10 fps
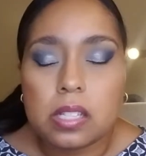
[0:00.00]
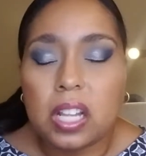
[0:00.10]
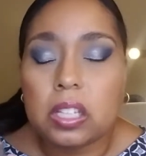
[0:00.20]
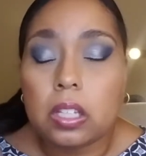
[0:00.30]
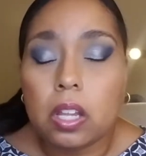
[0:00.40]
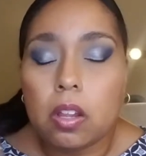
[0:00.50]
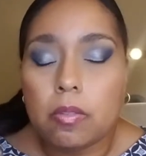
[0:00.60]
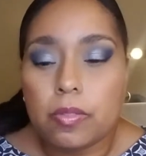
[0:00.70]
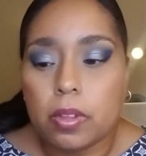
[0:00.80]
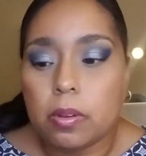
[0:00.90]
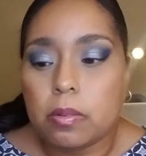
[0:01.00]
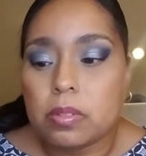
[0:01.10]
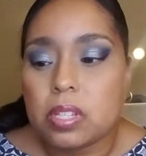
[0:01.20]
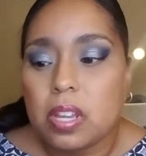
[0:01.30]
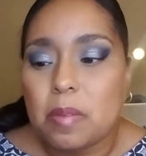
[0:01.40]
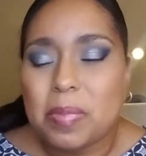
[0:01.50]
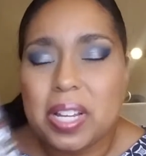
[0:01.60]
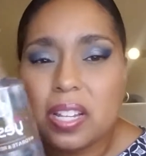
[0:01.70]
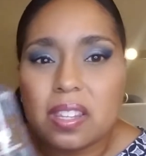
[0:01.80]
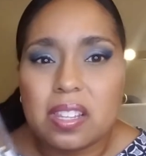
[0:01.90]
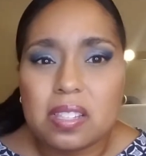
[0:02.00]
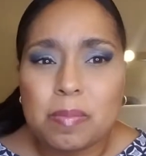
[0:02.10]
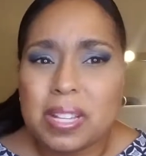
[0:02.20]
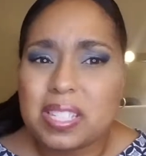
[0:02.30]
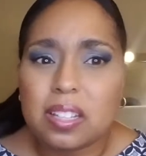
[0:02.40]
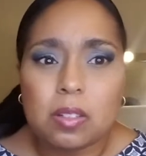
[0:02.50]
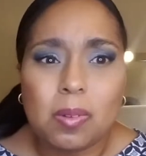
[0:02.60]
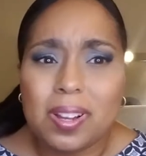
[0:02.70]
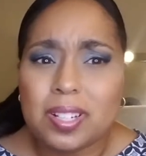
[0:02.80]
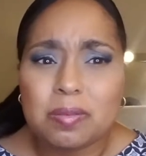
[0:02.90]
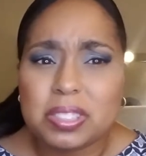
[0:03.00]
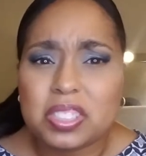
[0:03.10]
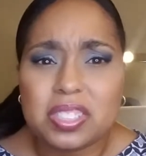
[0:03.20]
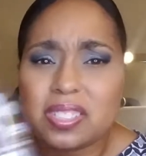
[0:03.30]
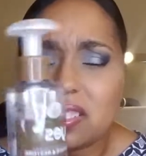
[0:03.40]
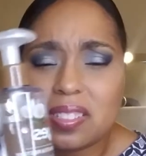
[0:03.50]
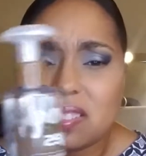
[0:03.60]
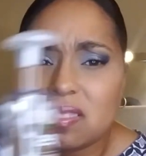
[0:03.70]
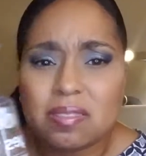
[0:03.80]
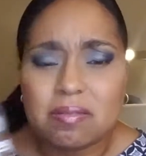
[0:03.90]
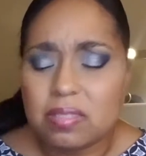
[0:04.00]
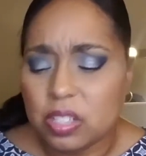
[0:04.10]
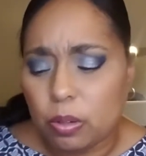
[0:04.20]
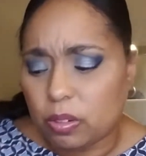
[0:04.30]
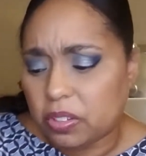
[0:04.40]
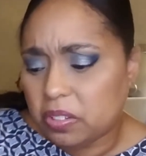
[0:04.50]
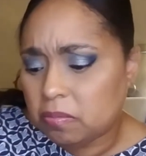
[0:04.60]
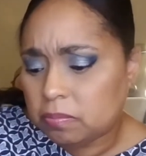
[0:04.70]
I love those. But this micellar water was just no good.